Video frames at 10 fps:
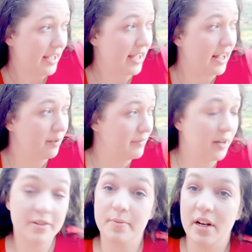That
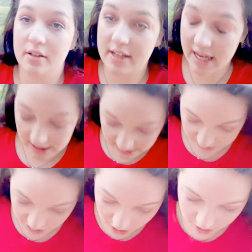was when I was 8
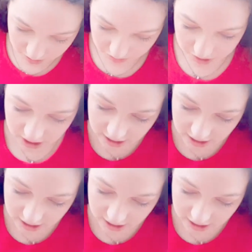years old.